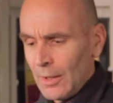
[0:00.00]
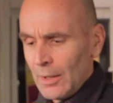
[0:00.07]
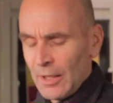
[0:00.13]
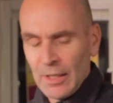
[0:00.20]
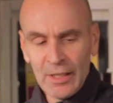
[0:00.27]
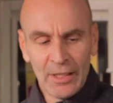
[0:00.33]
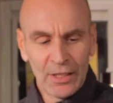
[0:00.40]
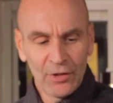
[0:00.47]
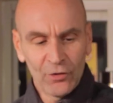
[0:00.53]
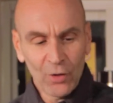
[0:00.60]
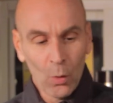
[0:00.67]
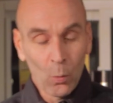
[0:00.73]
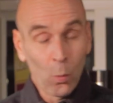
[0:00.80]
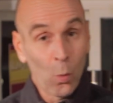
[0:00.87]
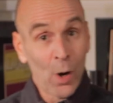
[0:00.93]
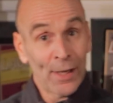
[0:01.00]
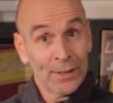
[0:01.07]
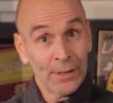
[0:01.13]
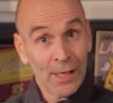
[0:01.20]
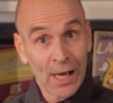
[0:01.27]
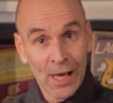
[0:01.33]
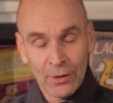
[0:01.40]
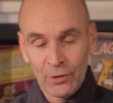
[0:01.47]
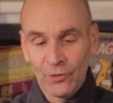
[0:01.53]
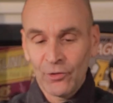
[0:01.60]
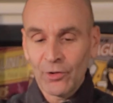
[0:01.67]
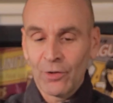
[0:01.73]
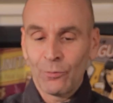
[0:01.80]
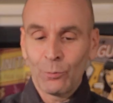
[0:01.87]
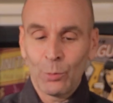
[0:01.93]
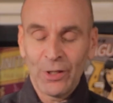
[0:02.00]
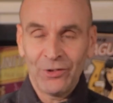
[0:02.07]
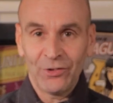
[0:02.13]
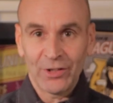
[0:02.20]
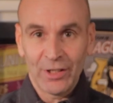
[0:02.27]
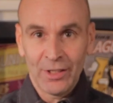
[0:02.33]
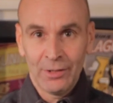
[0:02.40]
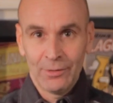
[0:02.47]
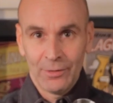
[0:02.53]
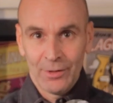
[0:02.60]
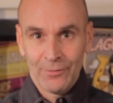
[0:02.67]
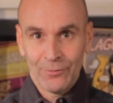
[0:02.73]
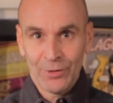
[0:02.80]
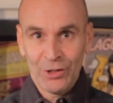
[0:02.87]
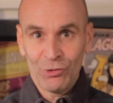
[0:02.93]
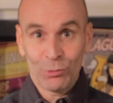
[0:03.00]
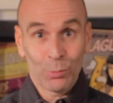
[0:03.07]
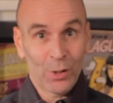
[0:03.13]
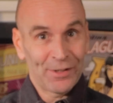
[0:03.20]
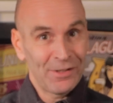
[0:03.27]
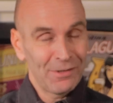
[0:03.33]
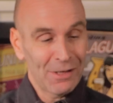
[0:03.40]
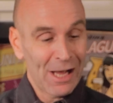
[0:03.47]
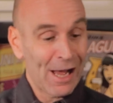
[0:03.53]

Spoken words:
It is 1 ounce of whisky for each one.